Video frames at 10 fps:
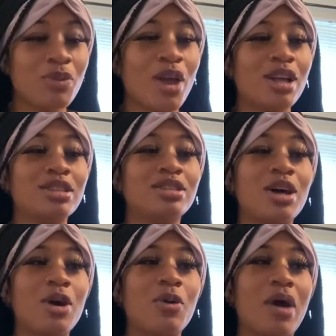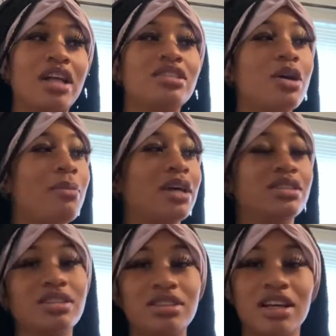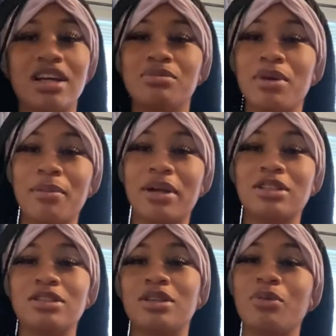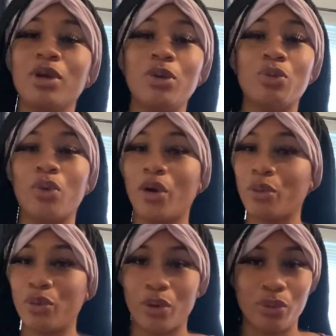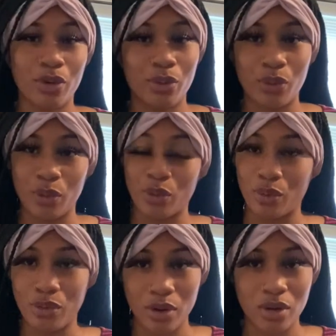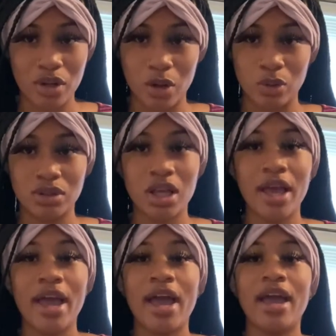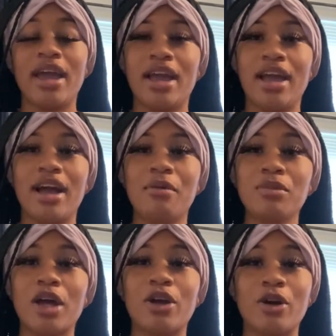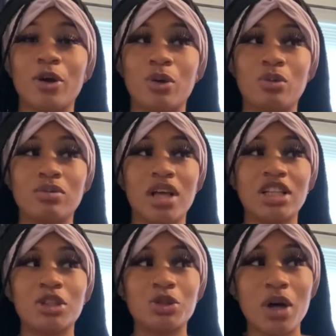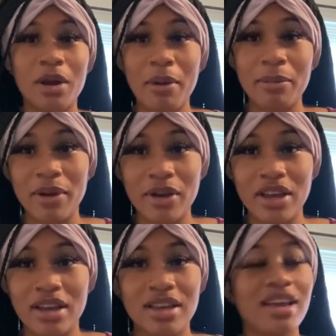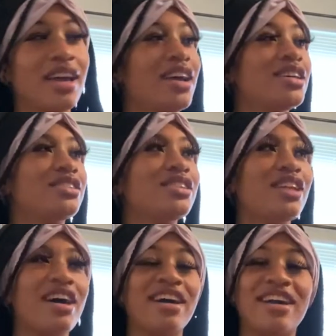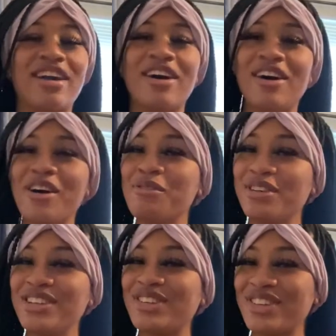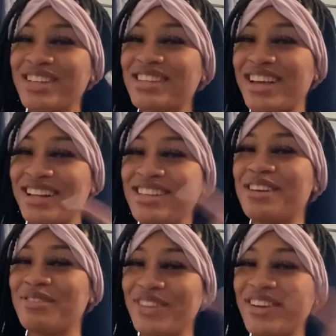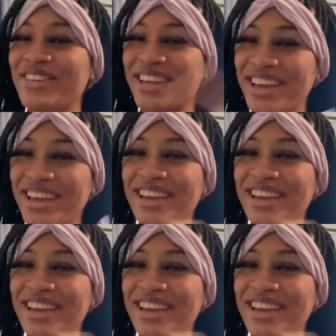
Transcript: So I told my sister, because me and my sister, we real close. And I'm like, girl, I just started my period. She like, oh, bitch, you just started your period.